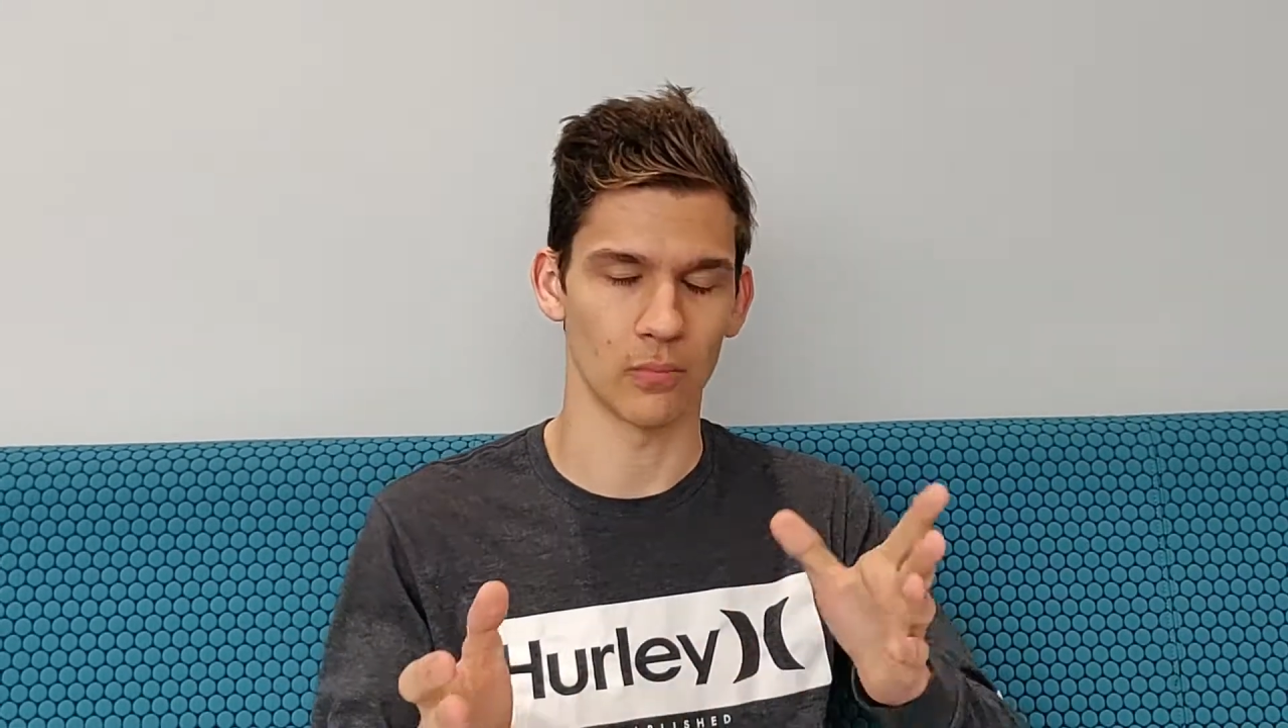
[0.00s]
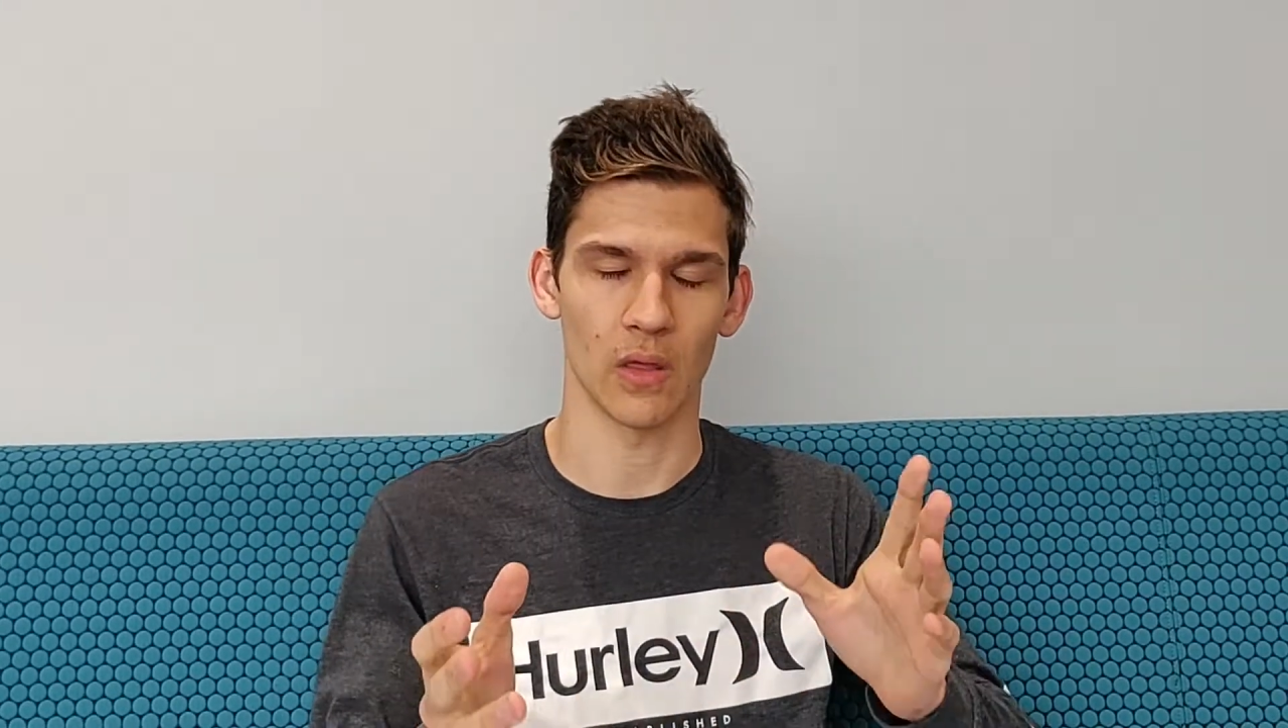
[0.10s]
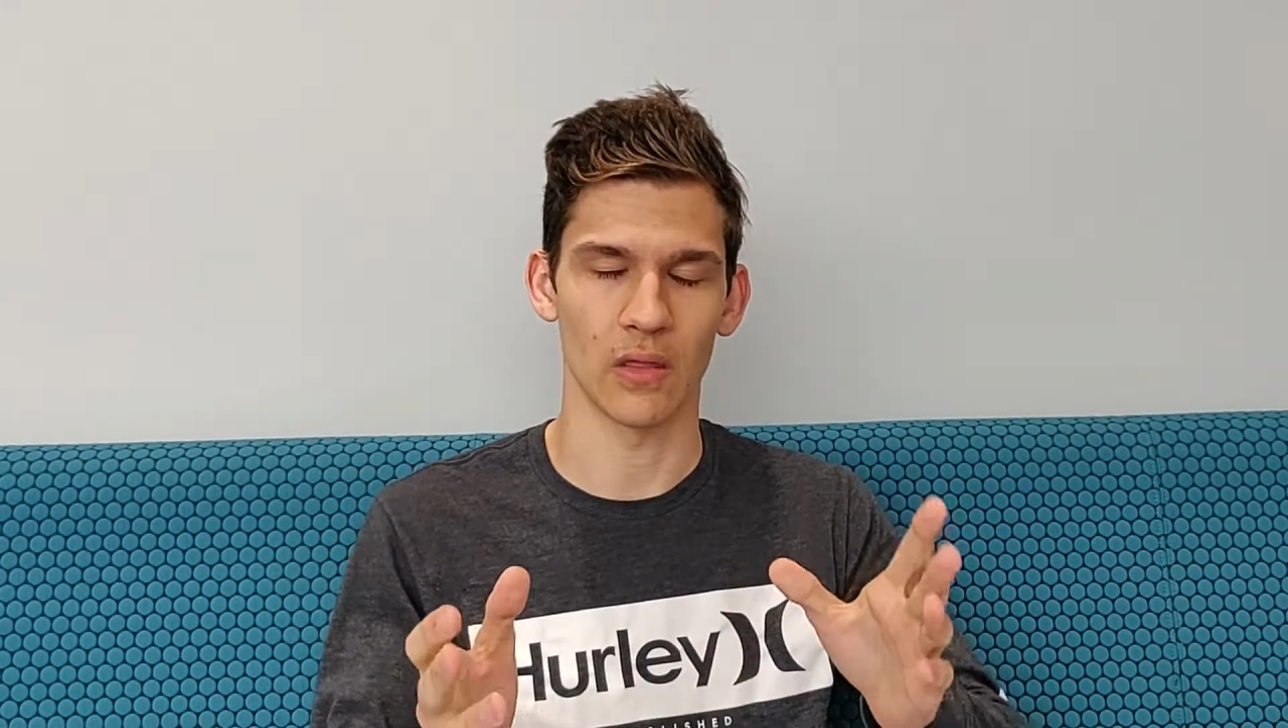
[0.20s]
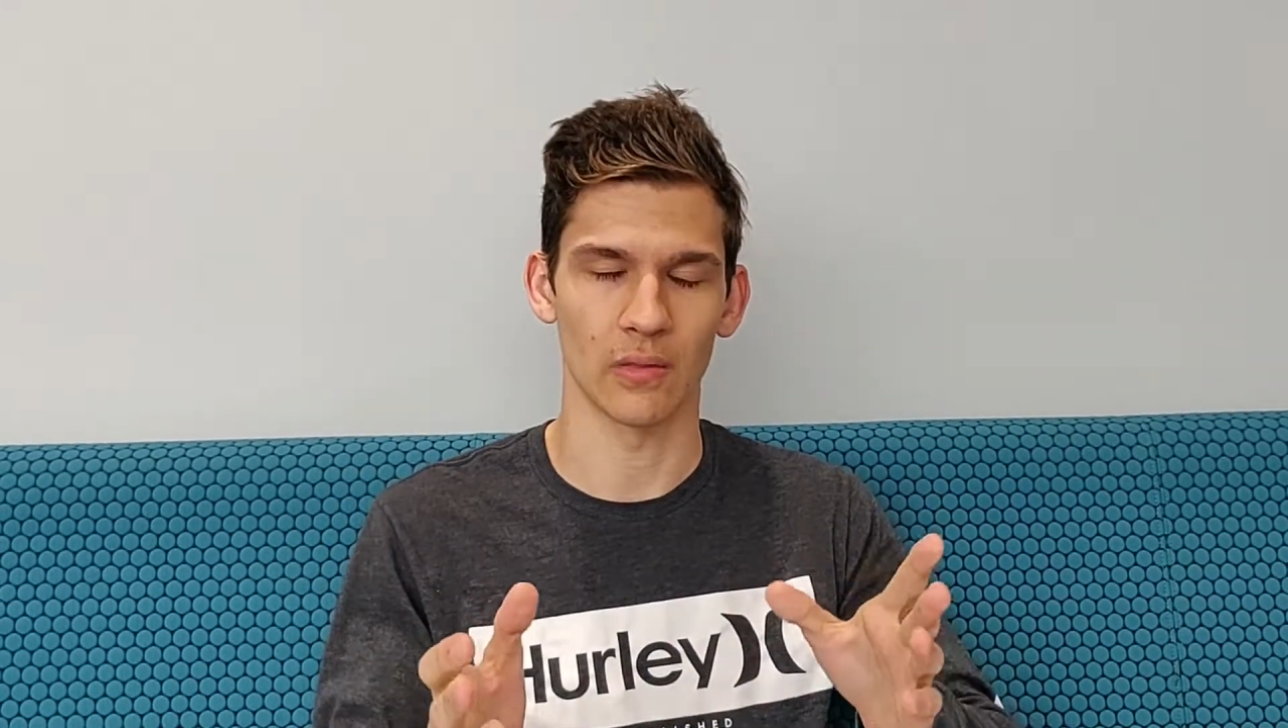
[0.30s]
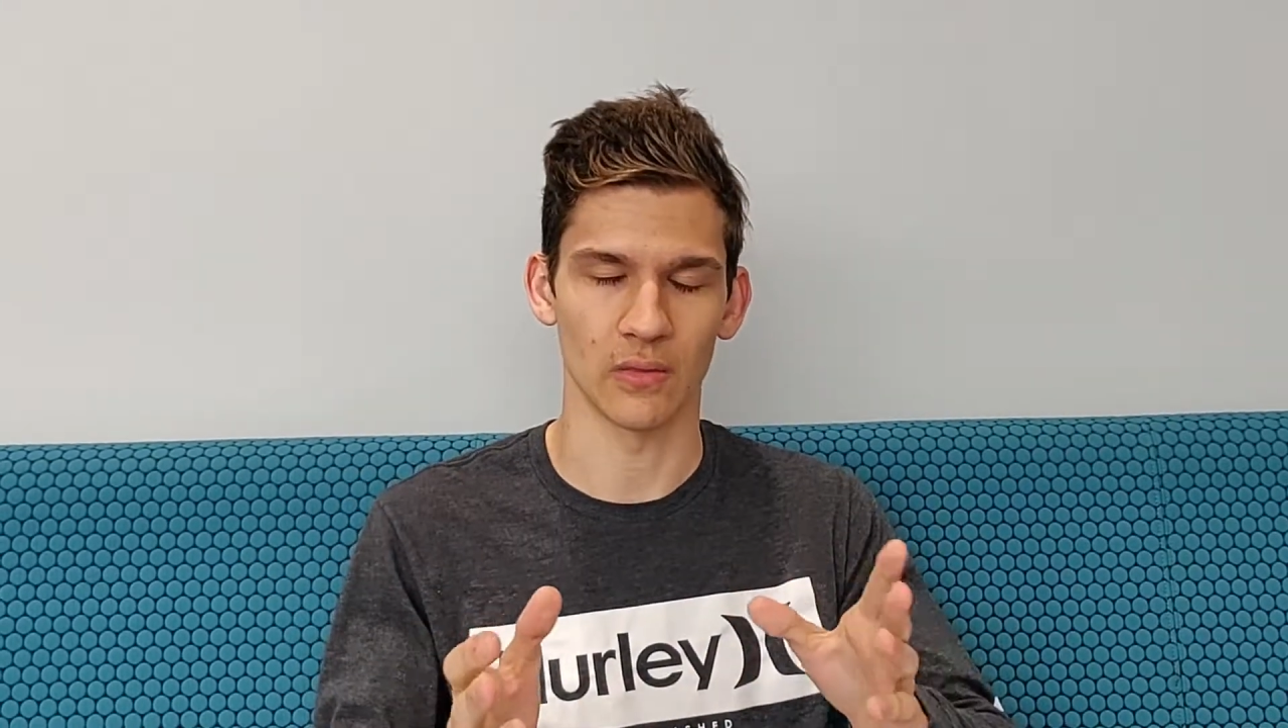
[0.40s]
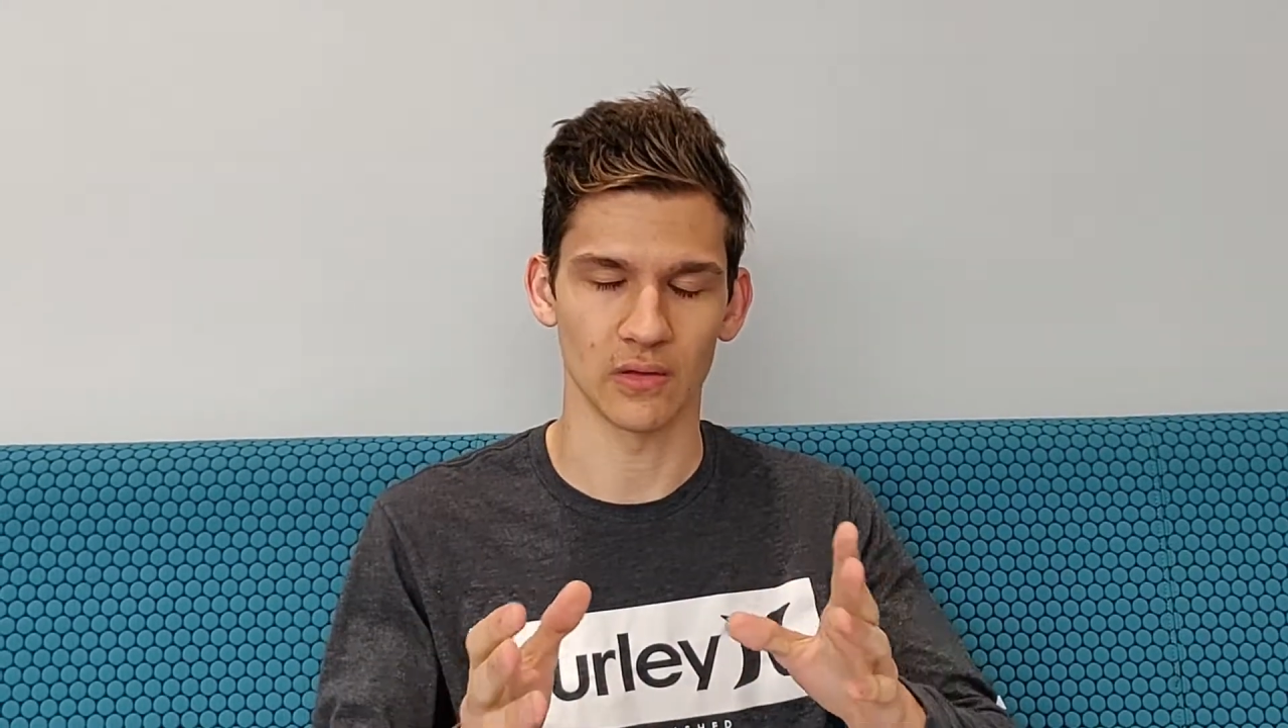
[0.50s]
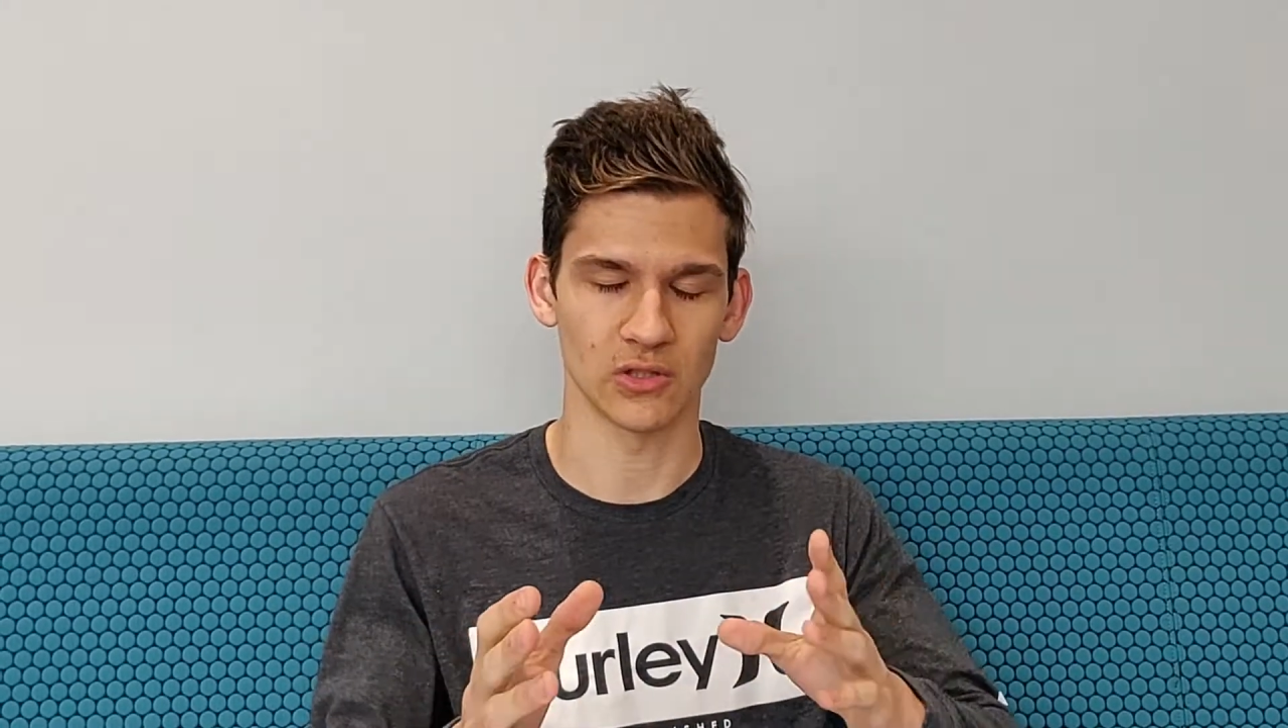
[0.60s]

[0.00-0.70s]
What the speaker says: in the